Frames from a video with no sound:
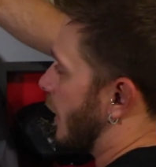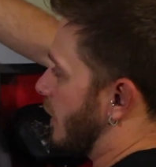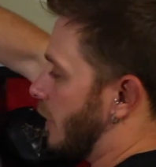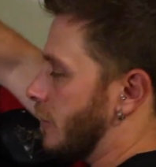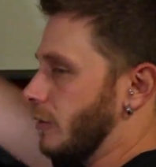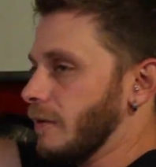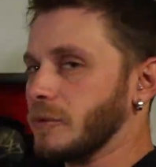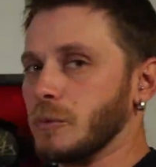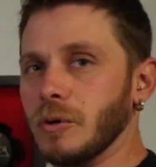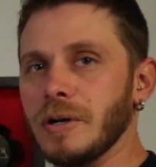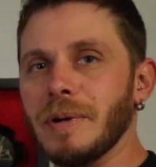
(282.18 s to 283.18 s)
and now you don't have
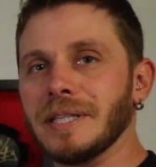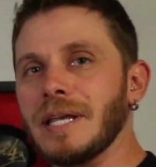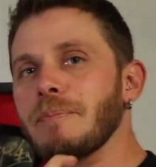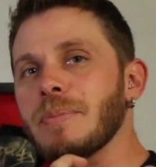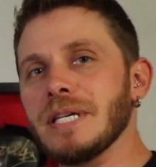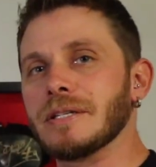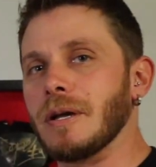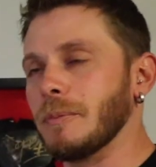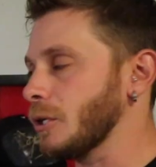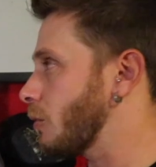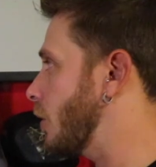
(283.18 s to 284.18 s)
to worry about that piece
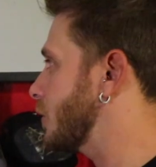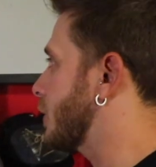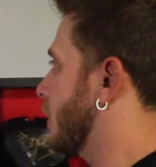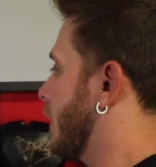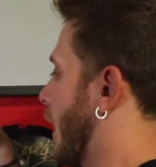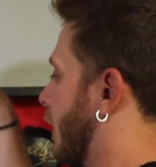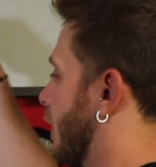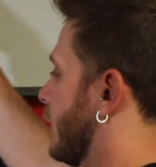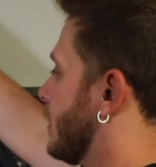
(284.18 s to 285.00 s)
coming across the neck.